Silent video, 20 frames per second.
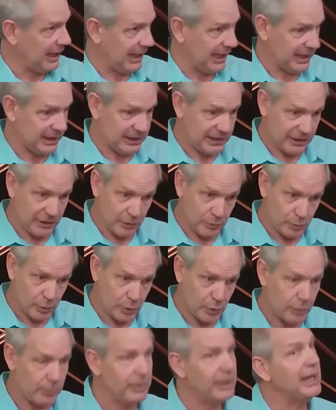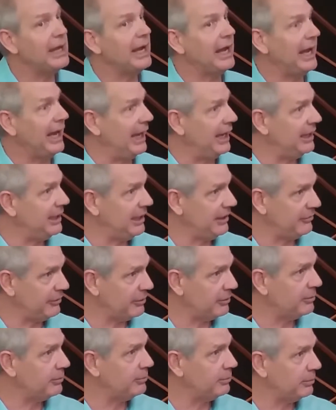And in the womb, and
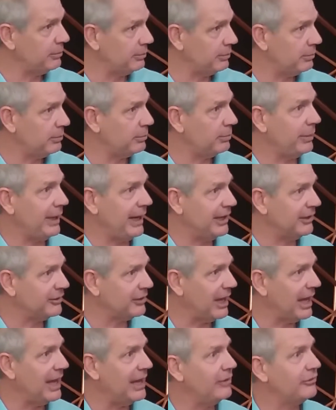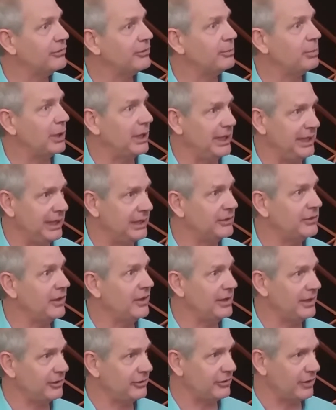even past lives play into
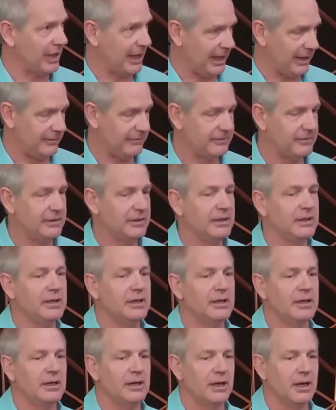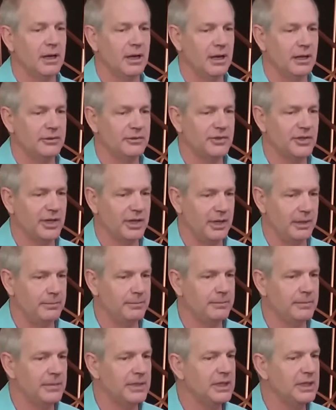this life time.